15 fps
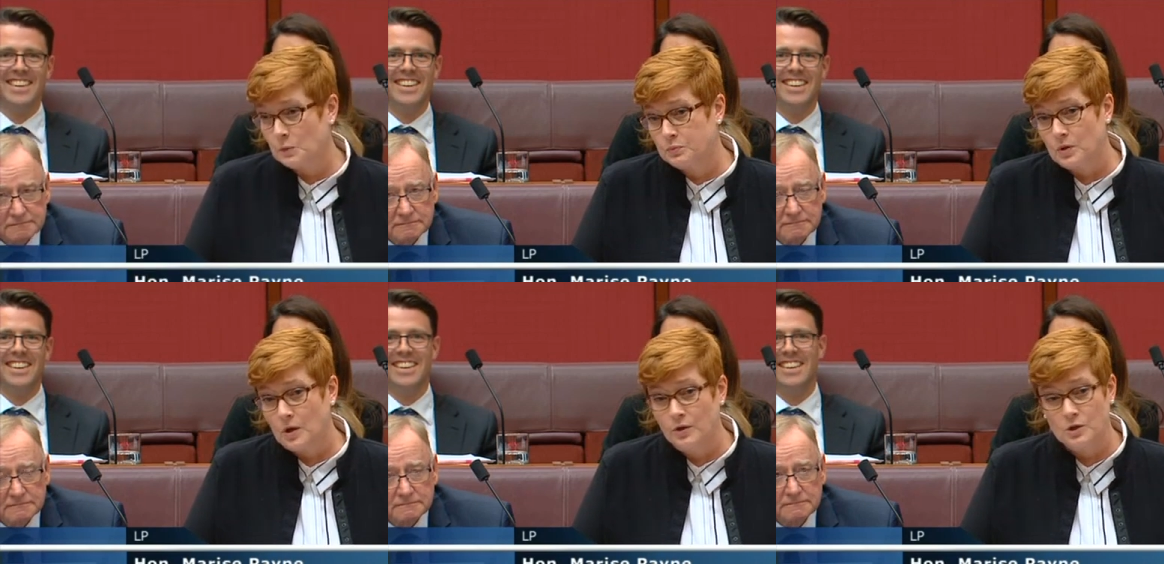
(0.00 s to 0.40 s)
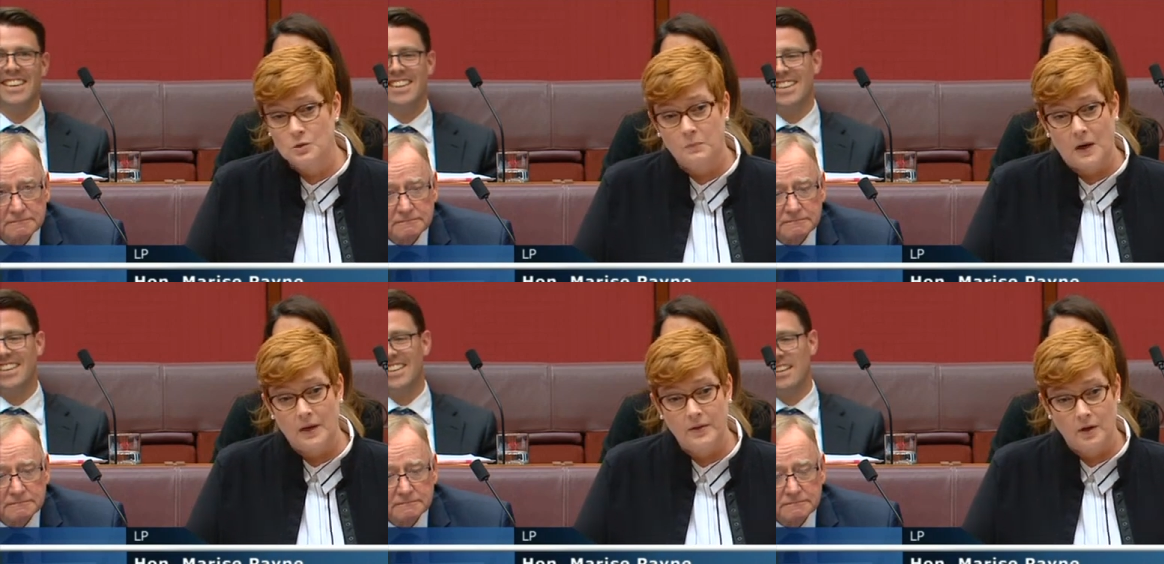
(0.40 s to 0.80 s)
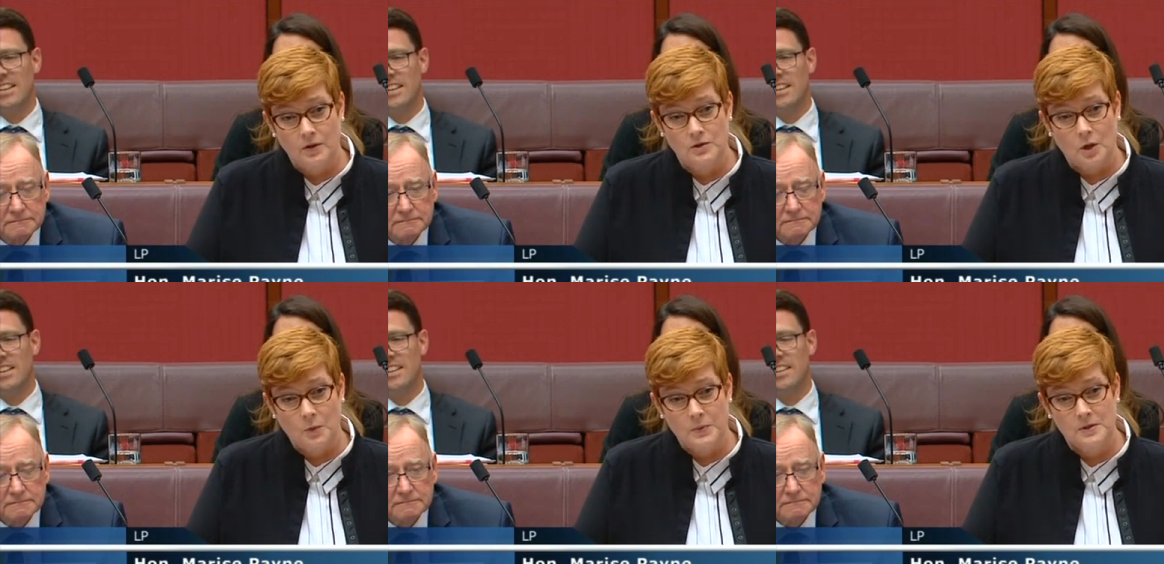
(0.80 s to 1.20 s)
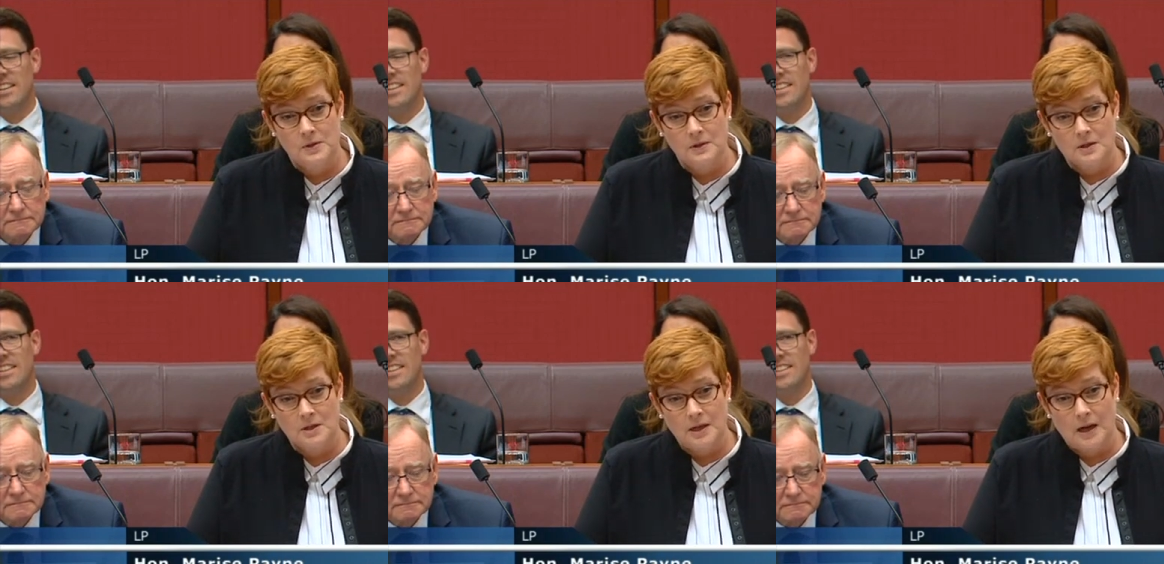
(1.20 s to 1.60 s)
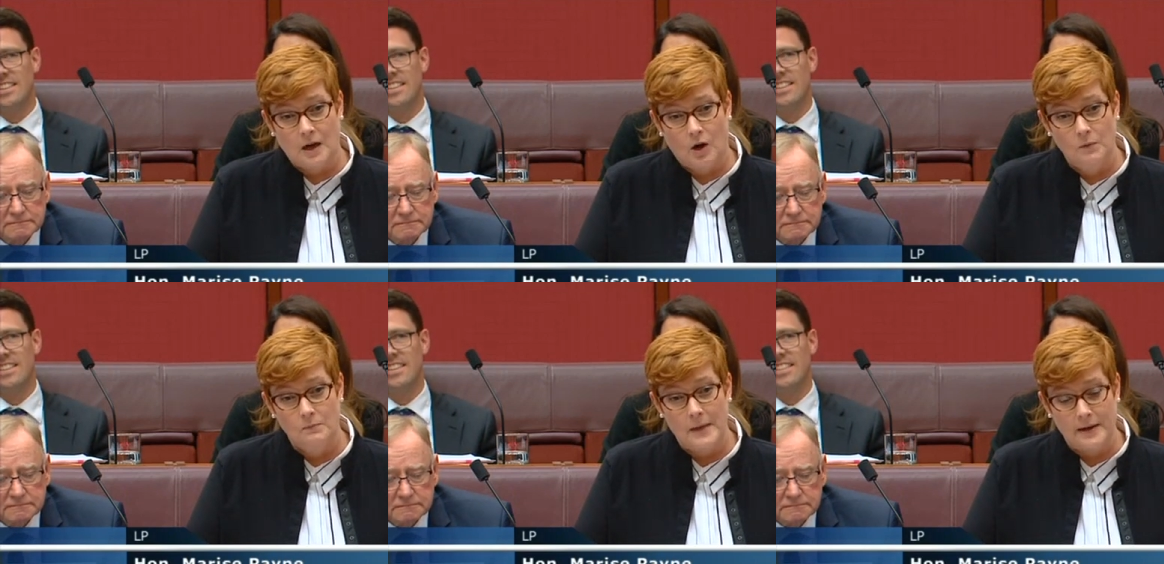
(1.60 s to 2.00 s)
Speaker 1: approach by those opposite
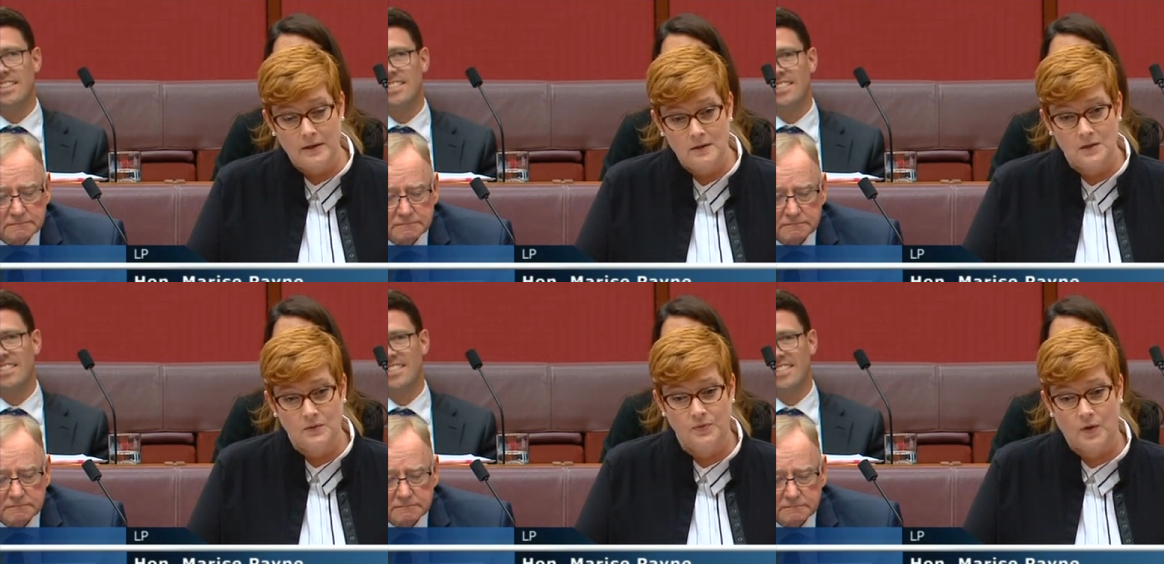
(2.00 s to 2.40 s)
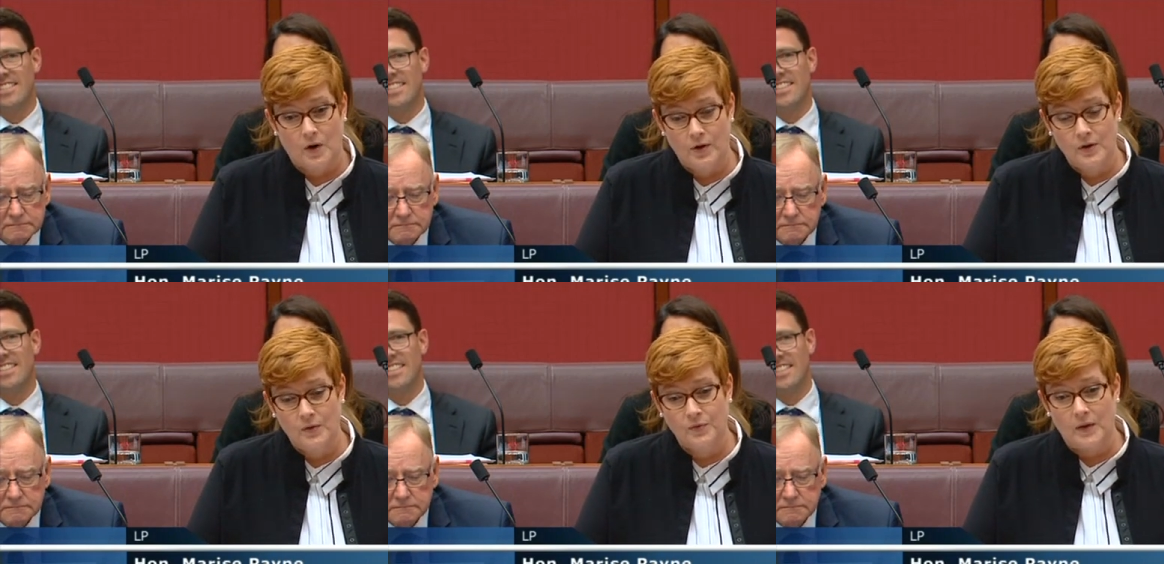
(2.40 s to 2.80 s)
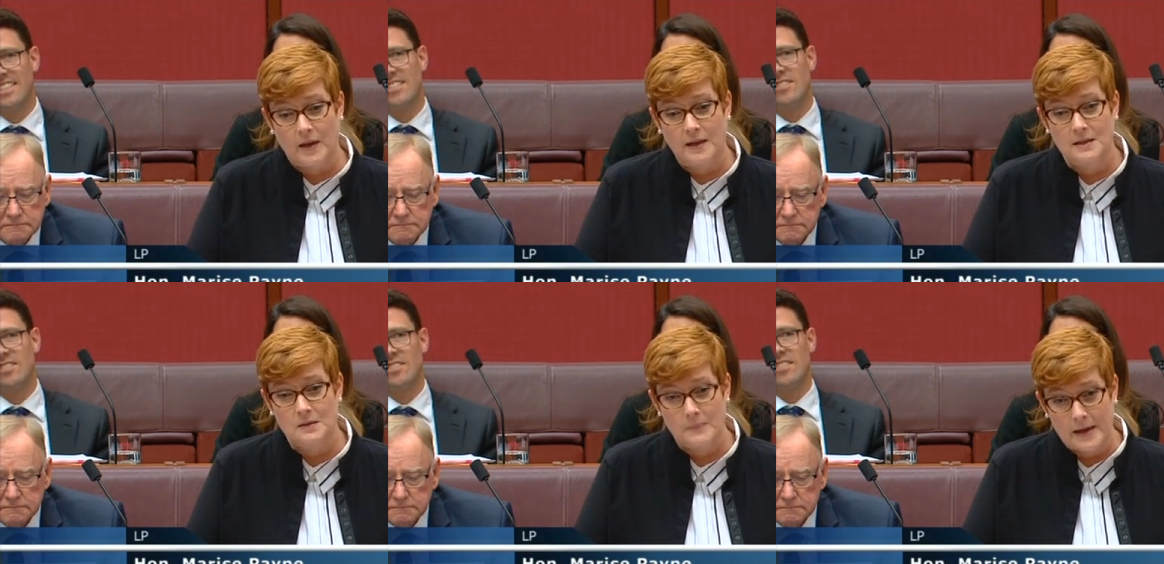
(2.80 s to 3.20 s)
uh, on matters of foreign affairs,